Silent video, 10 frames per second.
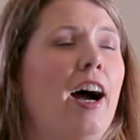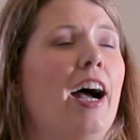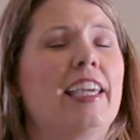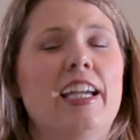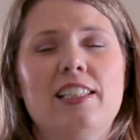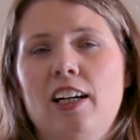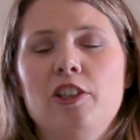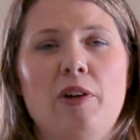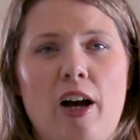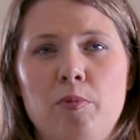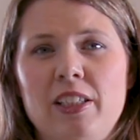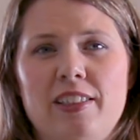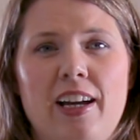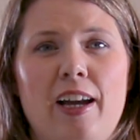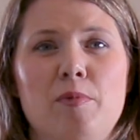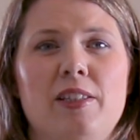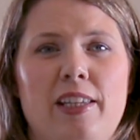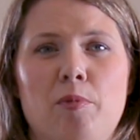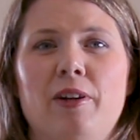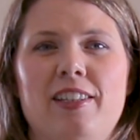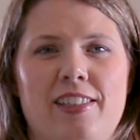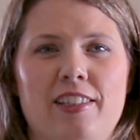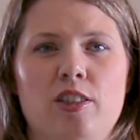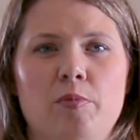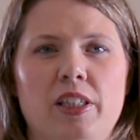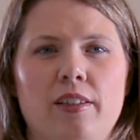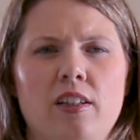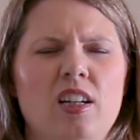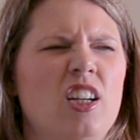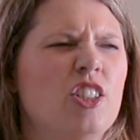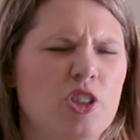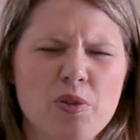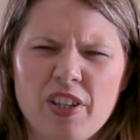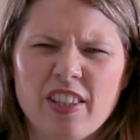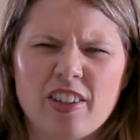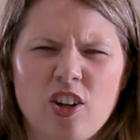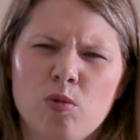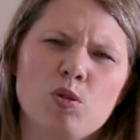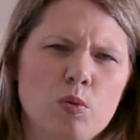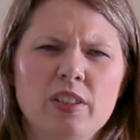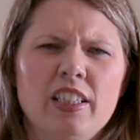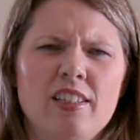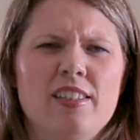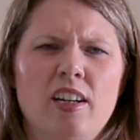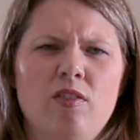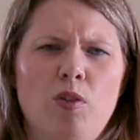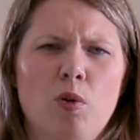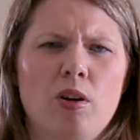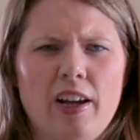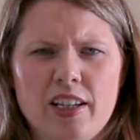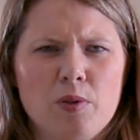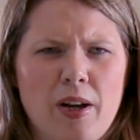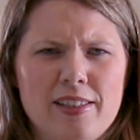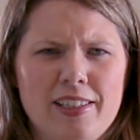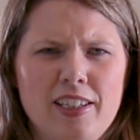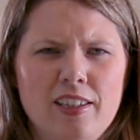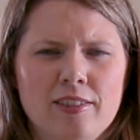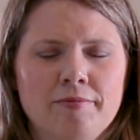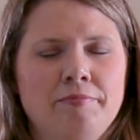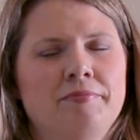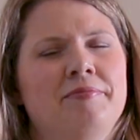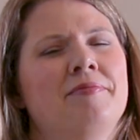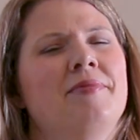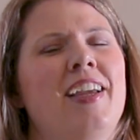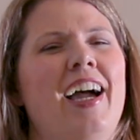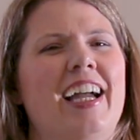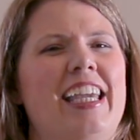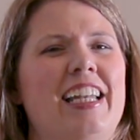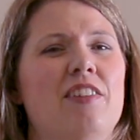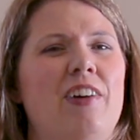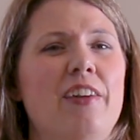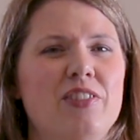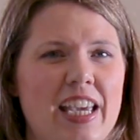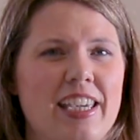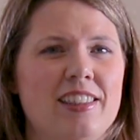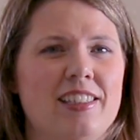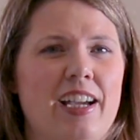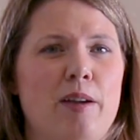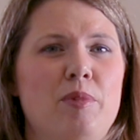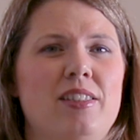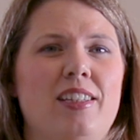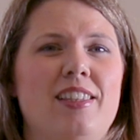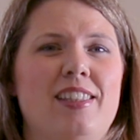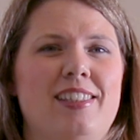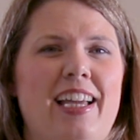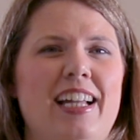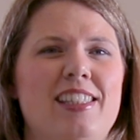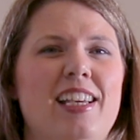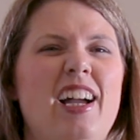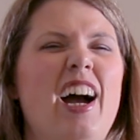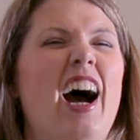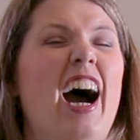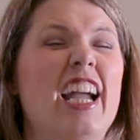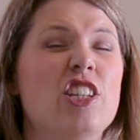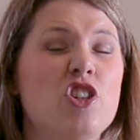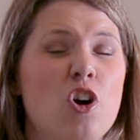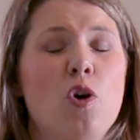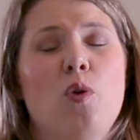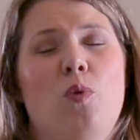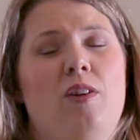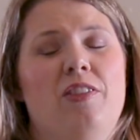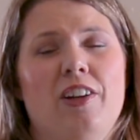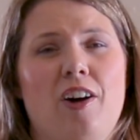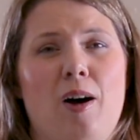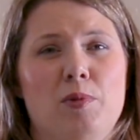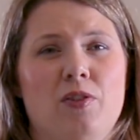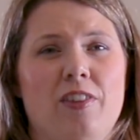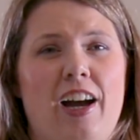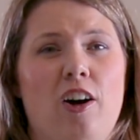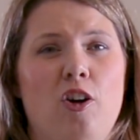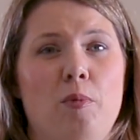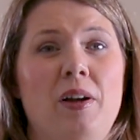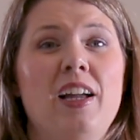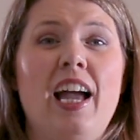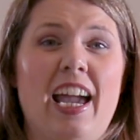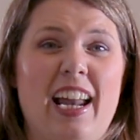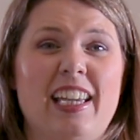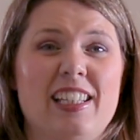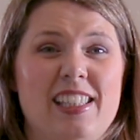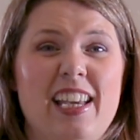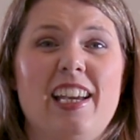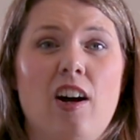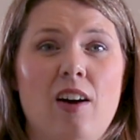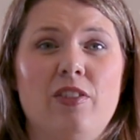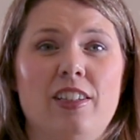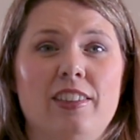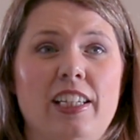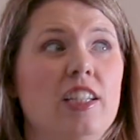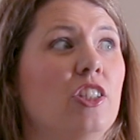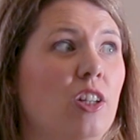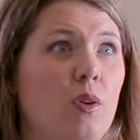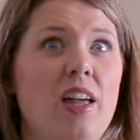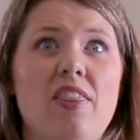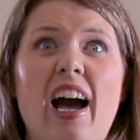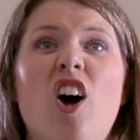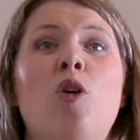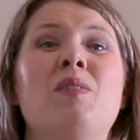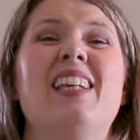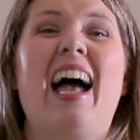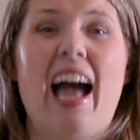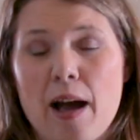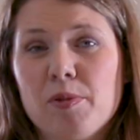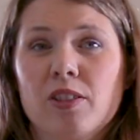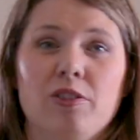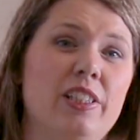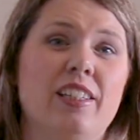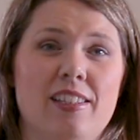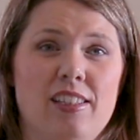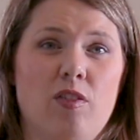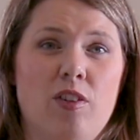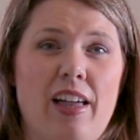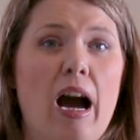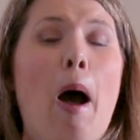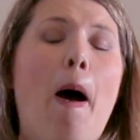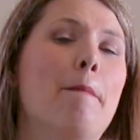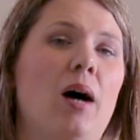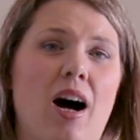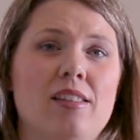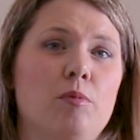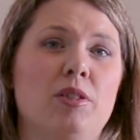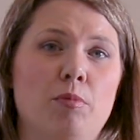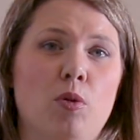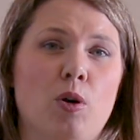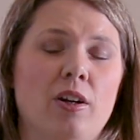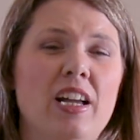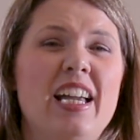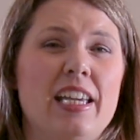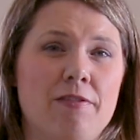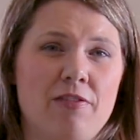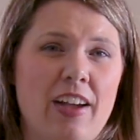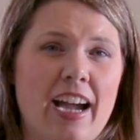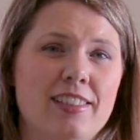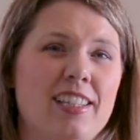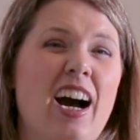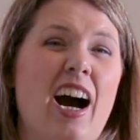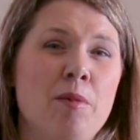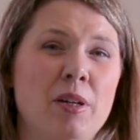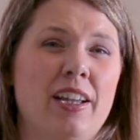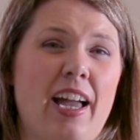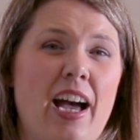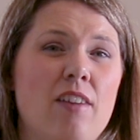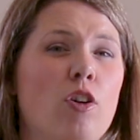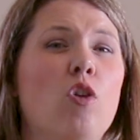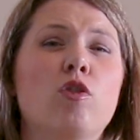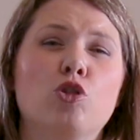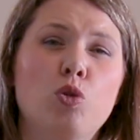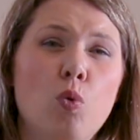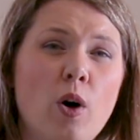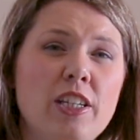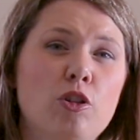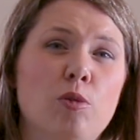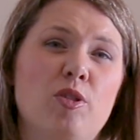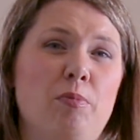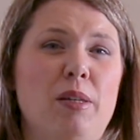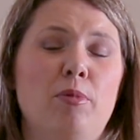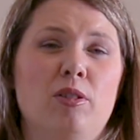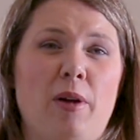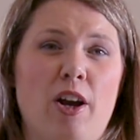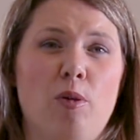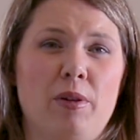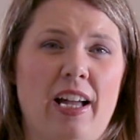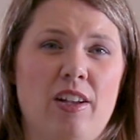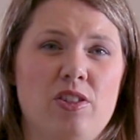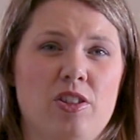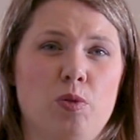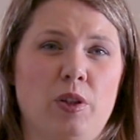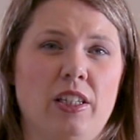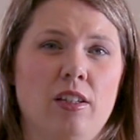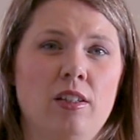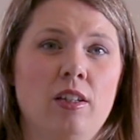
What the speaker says: I can't tell you how many times a neighbor has said to me, do you think their home's really going to sell for XYZ? Again, if I've taken the time to study the stats, I know the comps for that home. And I can say confidently, you know what, that home is absolutely going to sell for that, possibly more. In fact, I'm going to have over 20 groups of people in my open house this week.